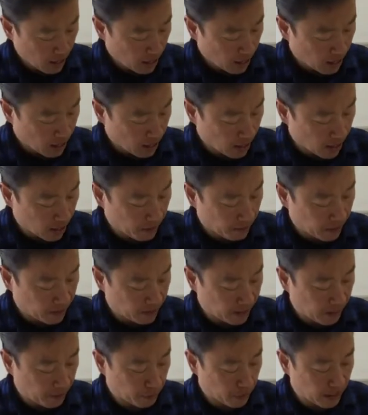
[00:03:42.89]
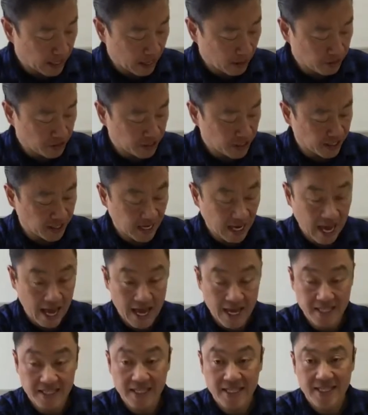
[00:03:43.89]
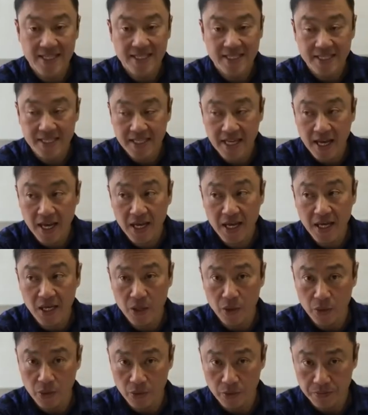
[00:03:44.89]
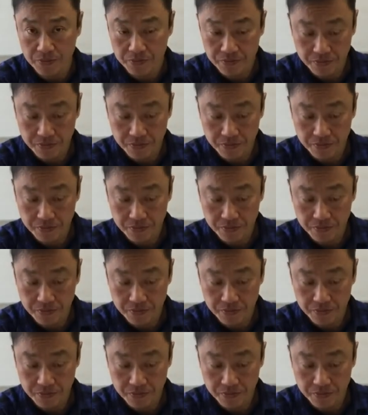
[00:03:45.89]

uh, but they pronounce it as seru,